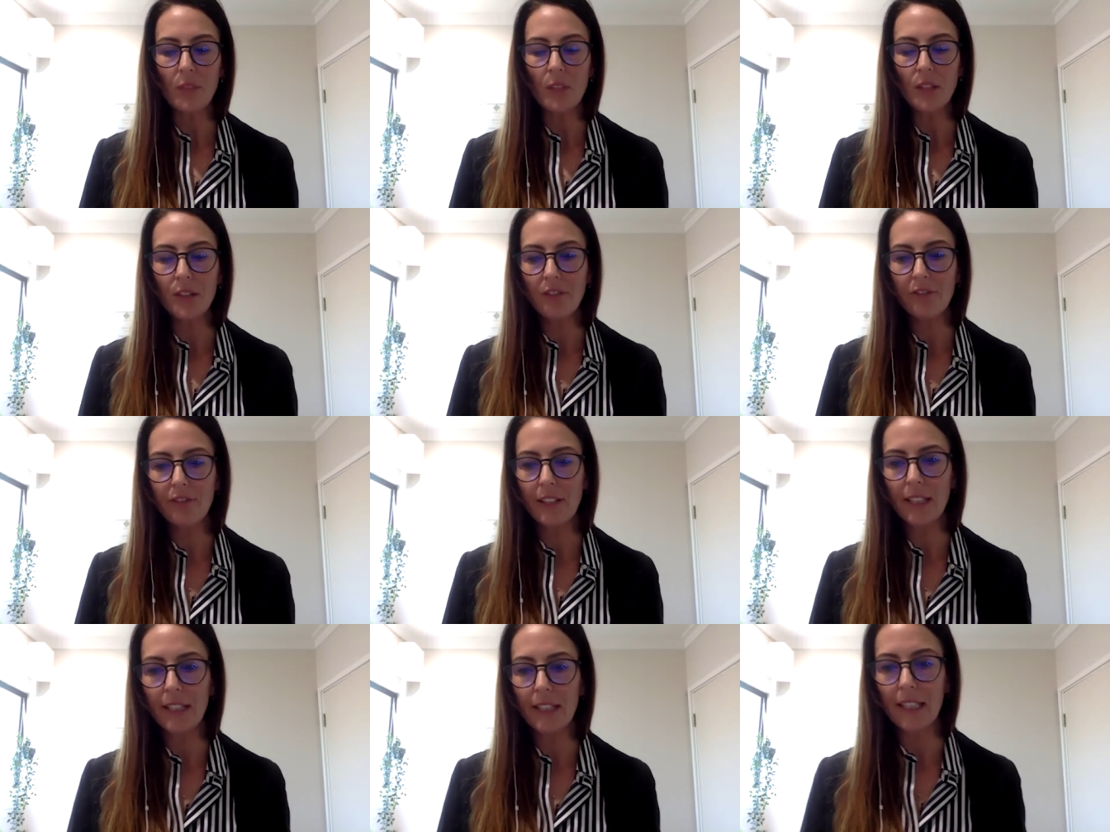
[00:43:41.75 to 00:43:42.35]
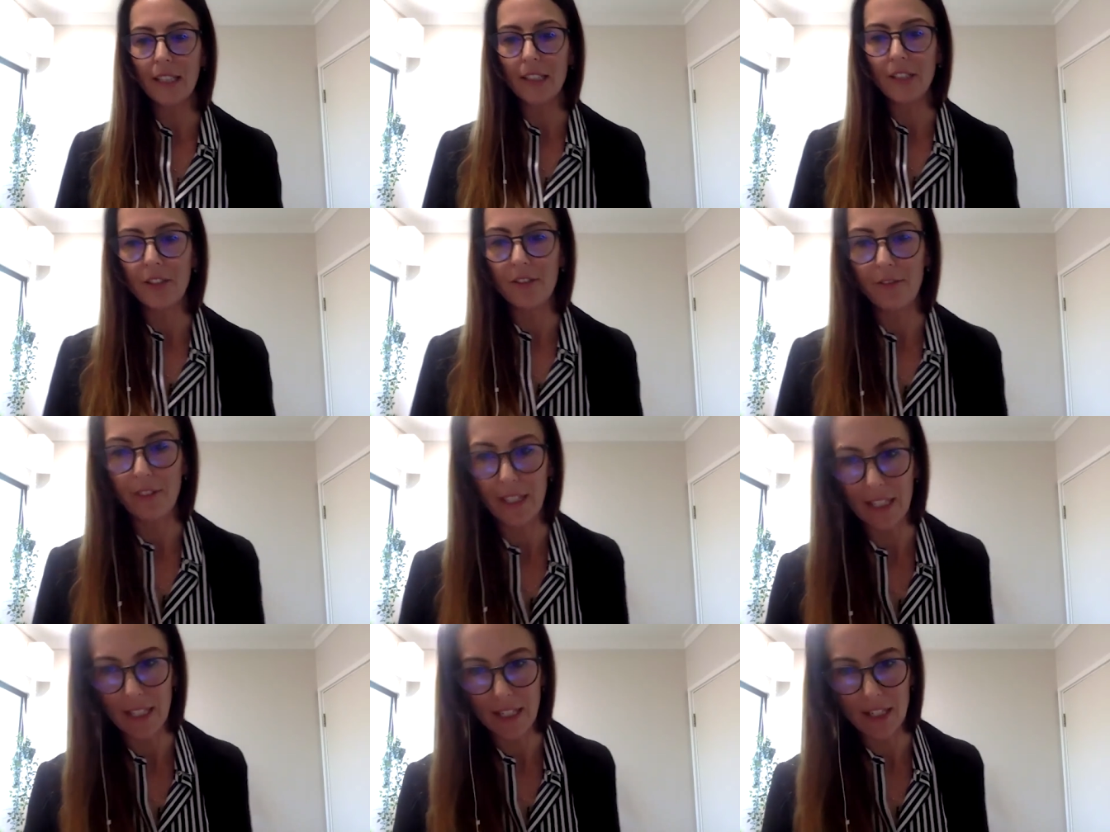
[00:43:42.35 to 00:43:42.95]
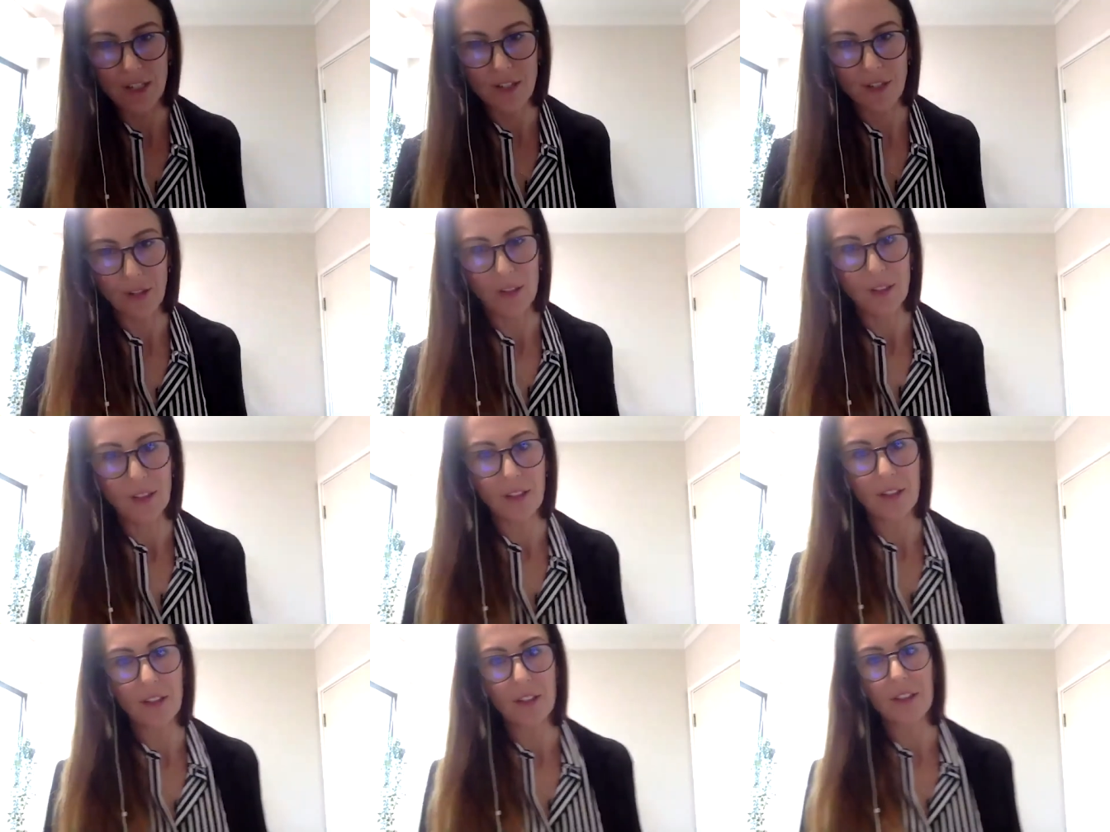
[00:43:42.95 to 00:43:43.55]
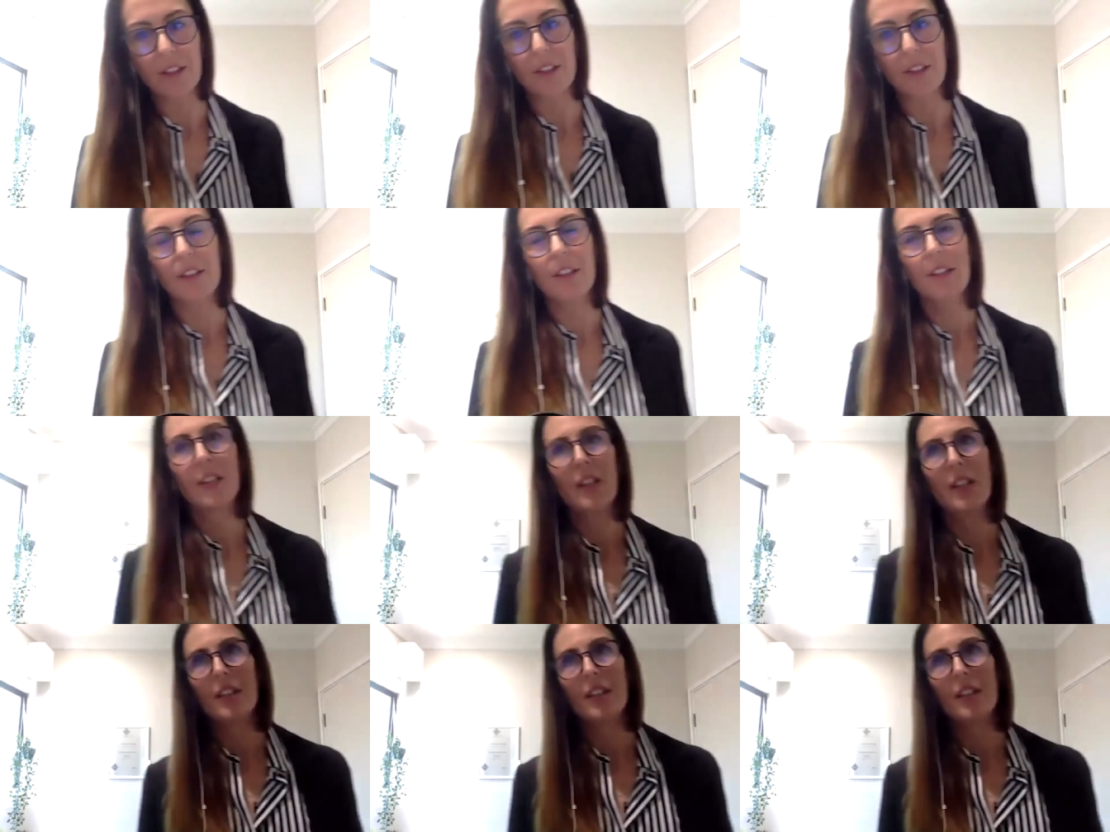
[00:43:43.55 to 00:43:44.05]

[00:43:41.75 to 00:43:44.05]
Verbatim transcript: you're feeling you're feeling so low